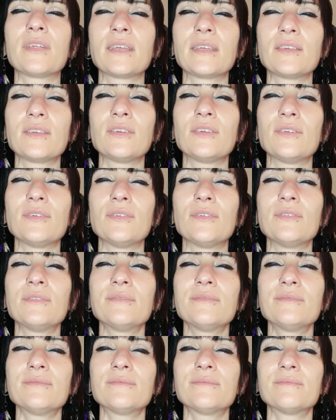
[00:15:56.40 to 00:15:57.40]
Thank
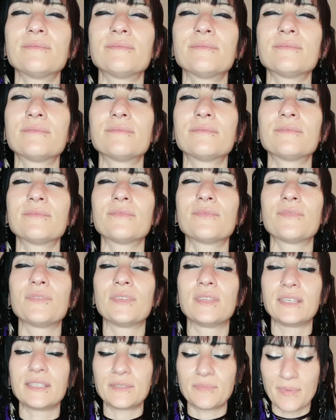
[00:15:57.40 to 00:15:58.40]
you
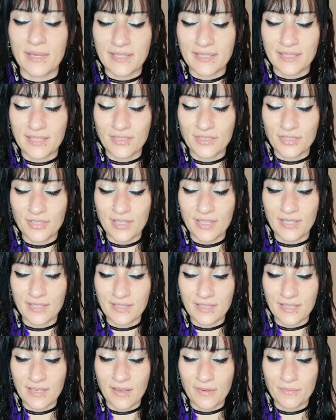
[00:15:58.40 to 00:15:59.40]
for this message that
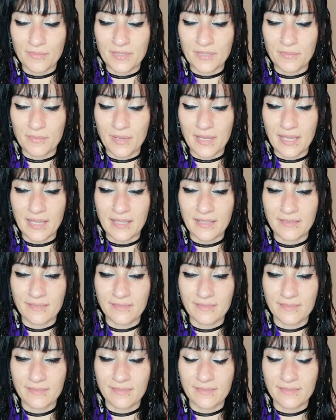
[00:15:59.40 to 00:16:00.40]
has come to me,
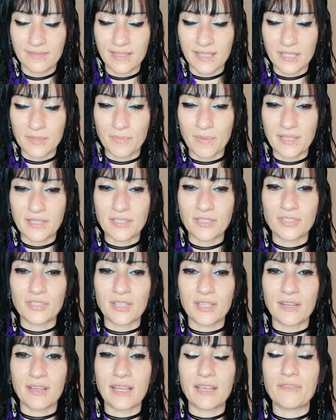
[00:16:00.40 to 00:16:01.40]
this
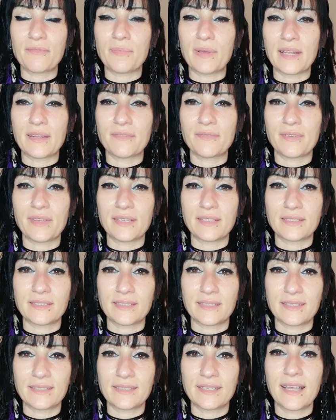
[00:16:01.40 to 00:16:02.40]
message that I have
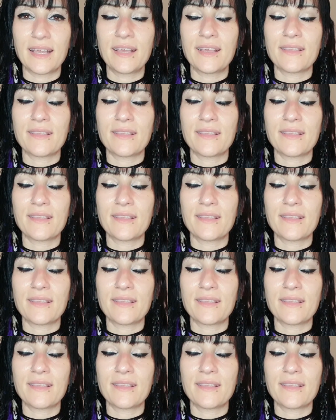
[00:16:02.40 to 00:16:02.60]
manifested.